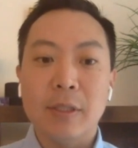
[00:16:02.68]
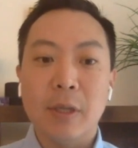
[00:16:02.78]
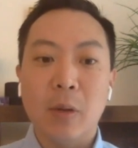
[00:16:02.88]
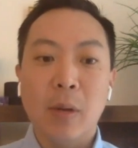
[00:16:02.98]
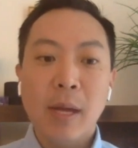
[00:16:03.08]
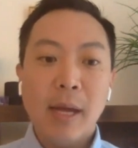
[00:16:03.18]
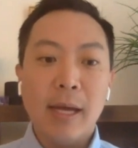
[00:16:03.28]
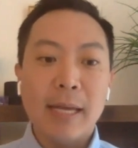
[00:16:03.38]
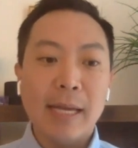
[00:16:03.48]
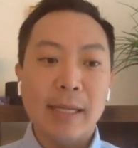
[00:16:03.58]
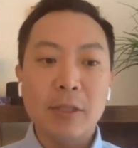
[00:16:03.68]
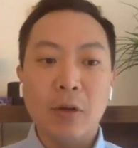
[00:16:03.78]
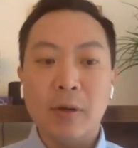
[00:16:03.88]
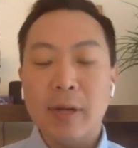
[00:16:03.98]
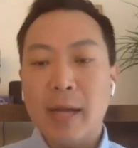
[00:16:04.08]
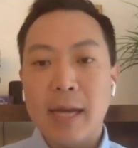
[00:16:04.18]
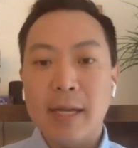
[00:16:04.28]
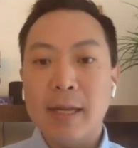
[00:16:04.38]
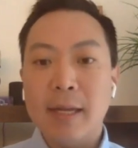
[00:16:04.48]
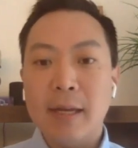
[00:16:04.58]
leaders. So again, these aren't
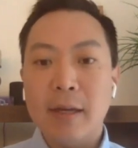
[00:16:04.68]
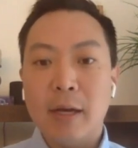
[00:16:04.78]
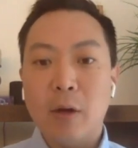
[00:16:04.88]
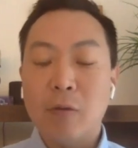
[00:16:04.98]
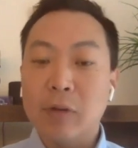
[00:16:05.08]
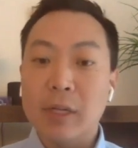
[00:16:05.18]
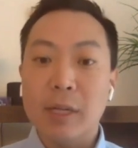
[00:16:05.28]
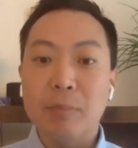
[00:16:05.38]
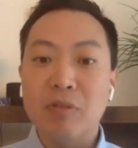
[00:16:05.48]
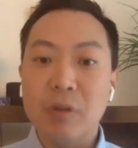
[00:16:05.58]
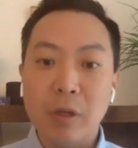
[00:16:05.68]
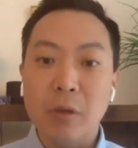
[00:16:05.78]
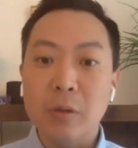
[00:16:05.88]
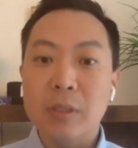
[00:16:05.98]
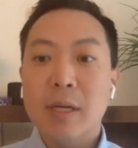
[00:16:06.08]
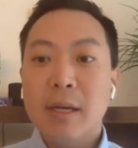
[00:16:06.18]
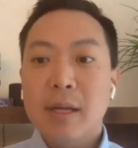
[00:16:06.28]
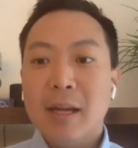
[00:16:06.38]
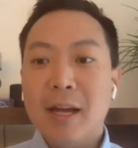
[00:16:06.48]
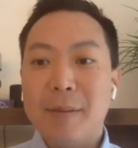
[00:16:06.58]
anything overly produced.
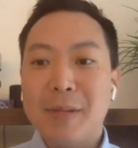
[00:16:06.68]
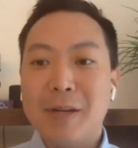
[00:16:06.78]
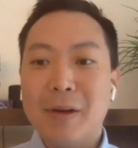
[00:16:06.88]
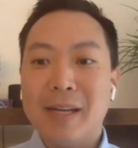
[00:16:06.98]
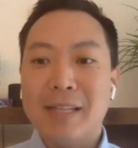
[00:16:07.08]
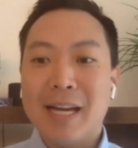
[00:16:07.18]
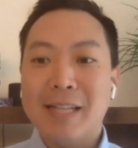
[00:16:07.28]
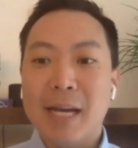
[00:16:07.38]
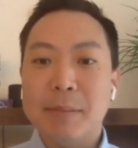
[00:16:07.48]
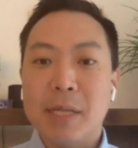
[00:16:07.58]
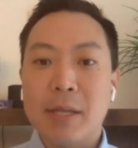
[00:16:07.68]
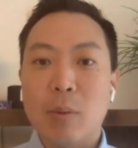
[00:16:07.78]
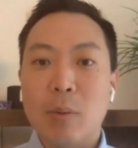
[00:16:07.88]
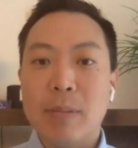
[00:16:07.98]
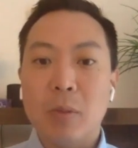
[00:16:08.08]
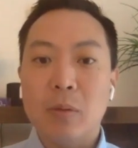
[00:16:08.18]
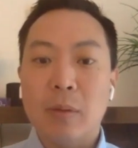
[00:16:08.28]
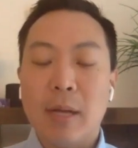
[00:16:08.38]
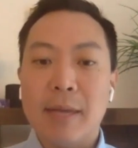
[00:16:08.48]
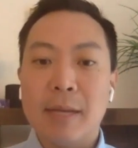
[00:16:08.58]
You know, a lot of times I think when
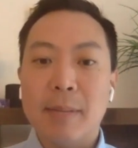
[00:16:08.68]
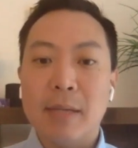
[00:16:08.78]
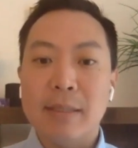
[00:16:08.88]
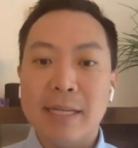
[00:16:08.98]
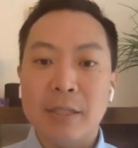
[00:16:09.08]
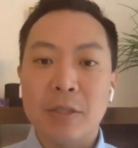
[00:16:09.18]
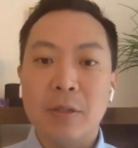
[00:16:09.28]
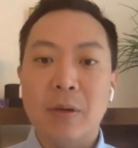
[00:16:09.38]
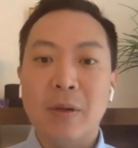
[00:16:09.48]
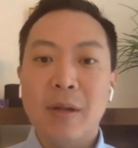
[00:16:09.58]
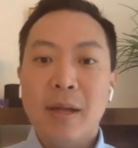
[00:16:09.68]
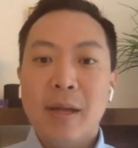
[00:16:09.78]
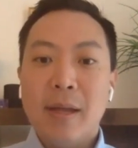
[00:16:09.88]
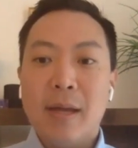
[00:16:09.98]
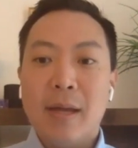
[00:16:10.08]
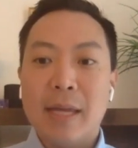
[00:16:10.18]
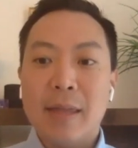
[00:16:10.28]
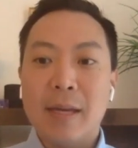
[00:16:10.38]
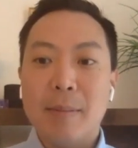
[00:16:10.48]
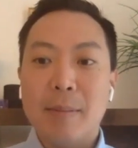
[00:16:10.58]
people think about digital, they
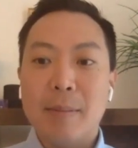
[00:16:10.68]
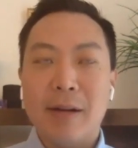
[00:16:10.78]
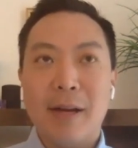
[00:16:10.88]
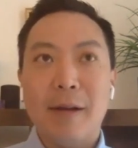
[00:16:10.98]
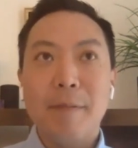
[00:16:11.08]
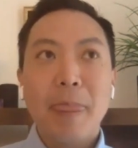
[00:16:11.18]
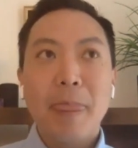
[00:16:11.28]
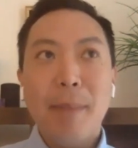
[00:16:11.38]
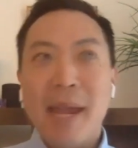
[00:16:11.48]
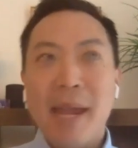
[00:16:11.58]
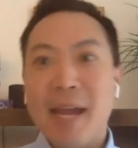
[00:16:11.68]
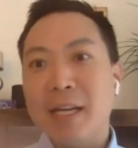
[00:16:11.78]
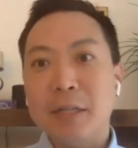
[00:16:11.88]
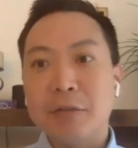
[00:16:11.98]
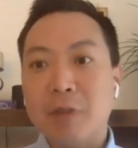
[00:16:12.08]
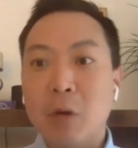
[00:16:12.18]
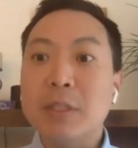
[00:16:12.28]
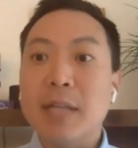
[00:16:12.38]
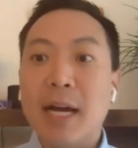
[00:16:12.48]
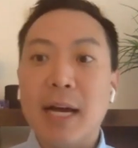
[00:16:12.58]
think about panning drone
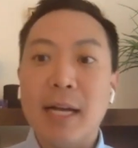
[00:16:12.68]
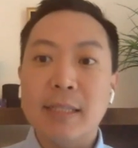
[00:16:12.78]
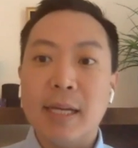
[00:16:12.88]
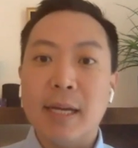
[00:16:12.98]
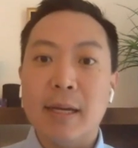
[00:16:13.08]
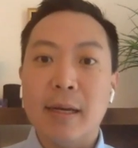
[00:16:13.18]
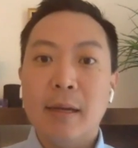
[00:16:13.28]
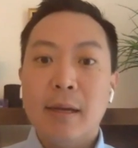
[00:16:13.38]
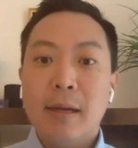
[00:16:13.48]
shots and